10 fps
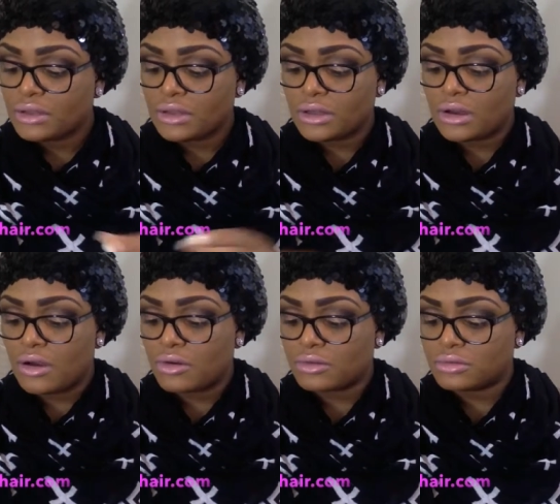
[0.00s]
you
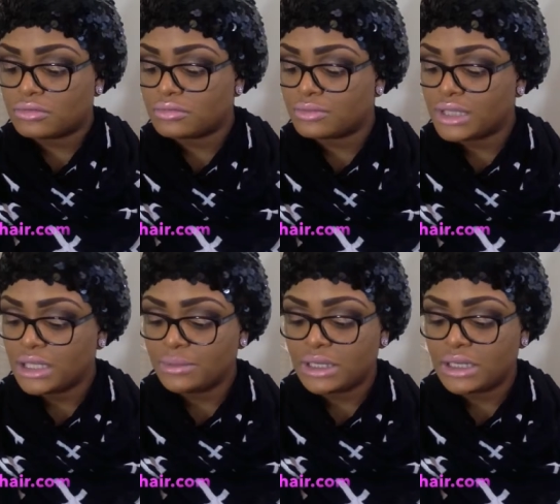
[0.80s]
know,
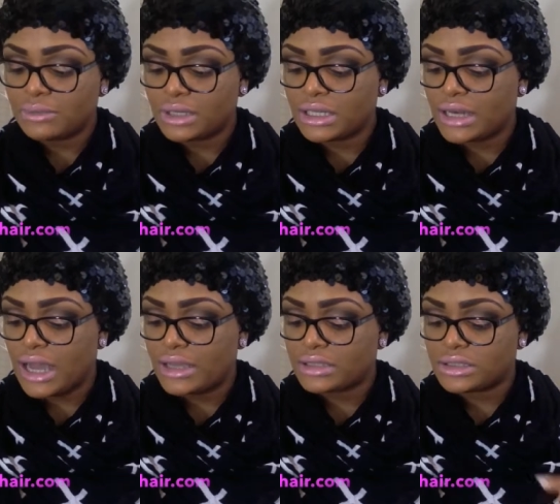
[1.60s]
really, really, really
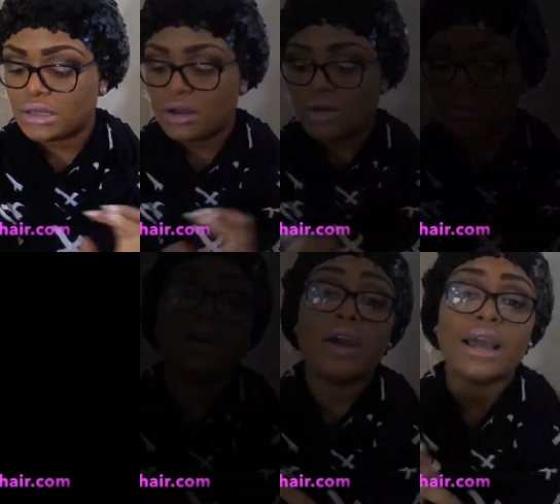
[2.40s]
nice, you
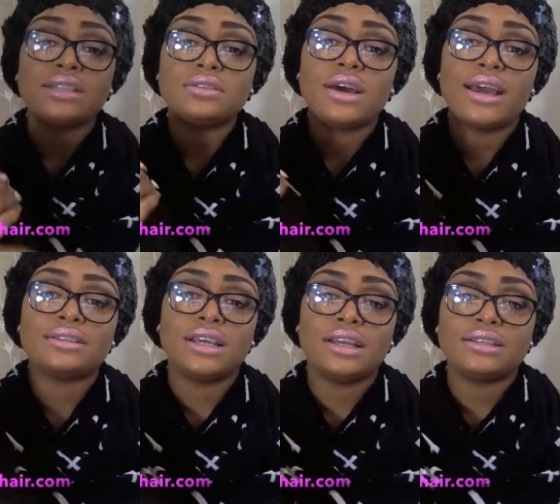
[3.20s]
know. Okay, so I
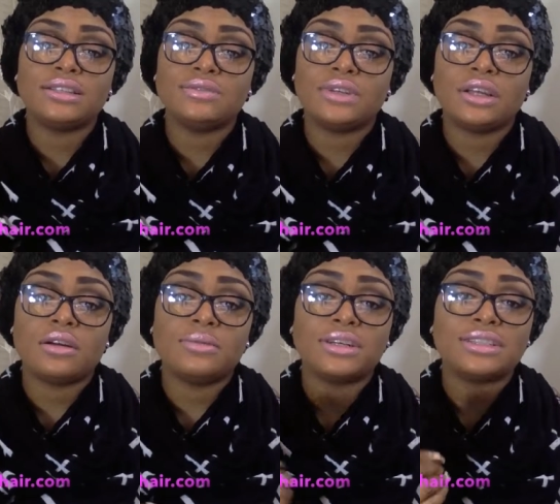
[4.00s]
had to edit this
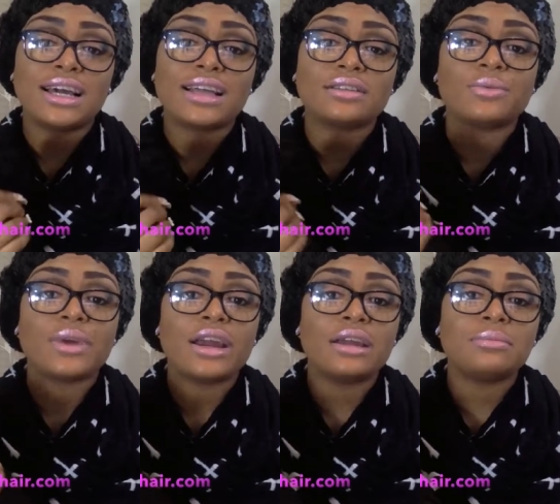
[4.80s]
video because I got the
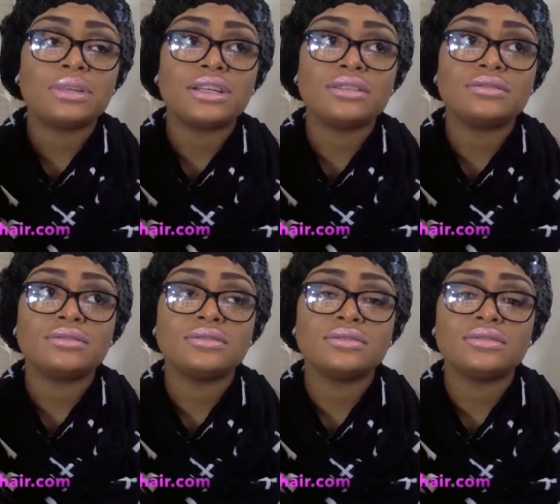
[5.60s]
rambling,
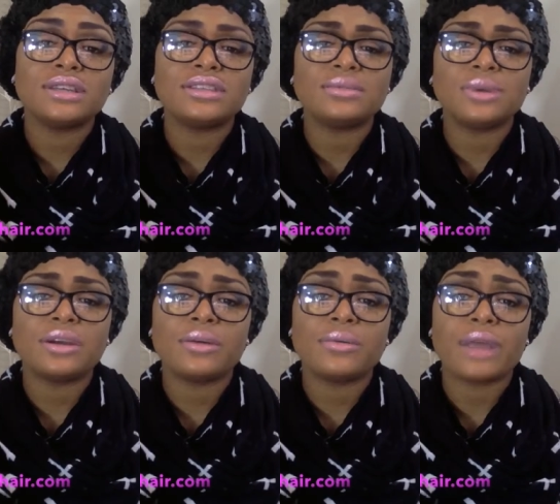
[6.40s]
that's the
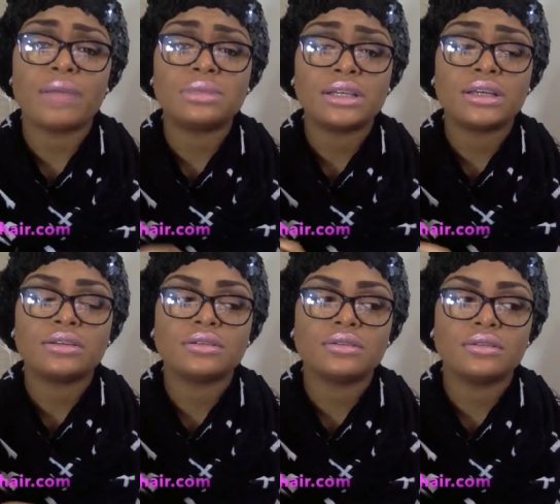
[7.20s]
word, rambling,
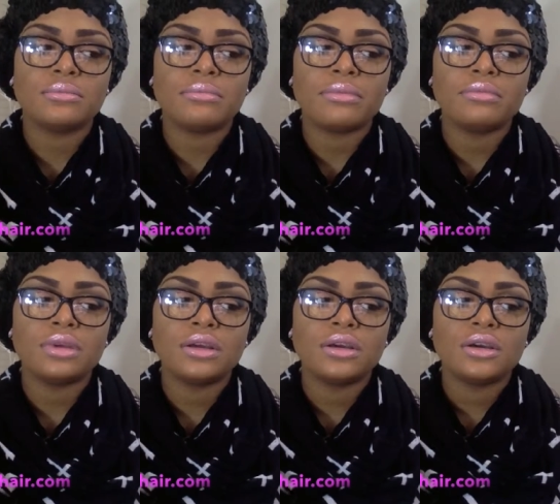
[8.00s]

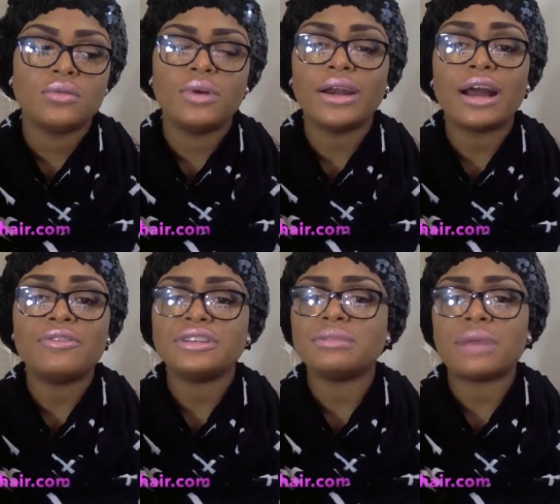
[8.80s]
running
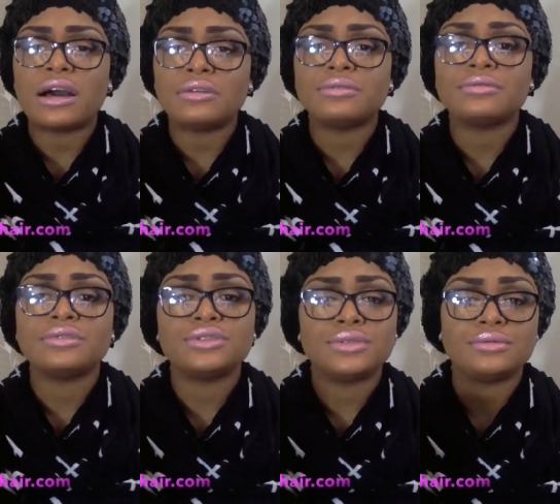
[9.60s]
off at the mouth.
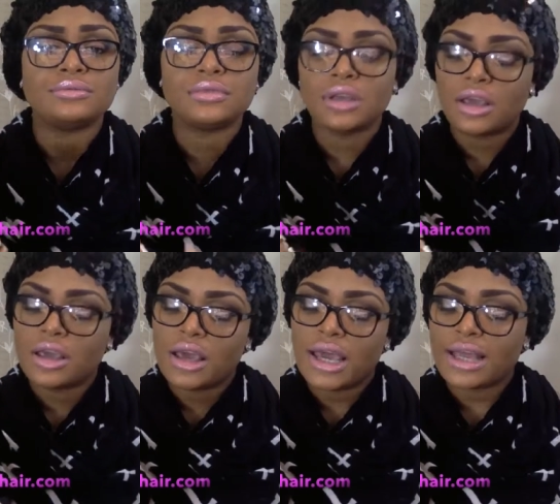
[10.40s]
Shoot.
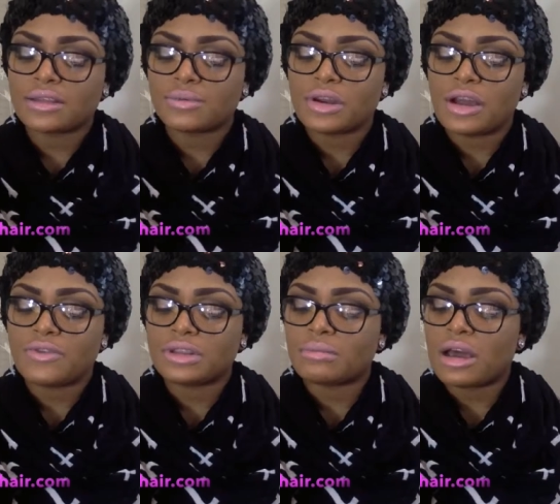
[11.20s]
Got the run
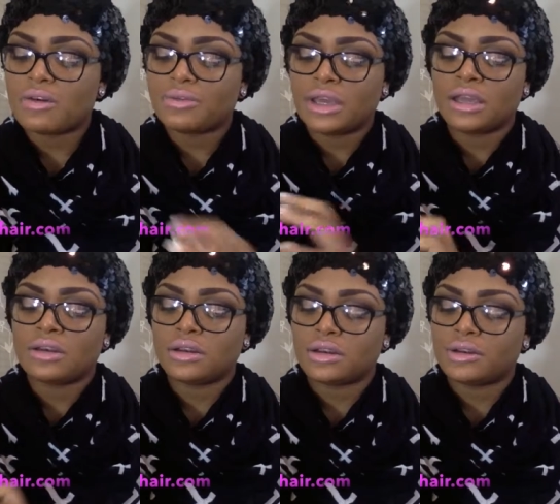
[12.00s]
off at the mouth
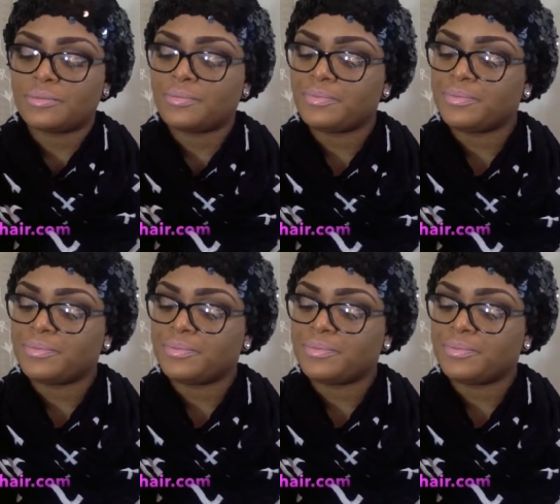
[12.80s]
and um,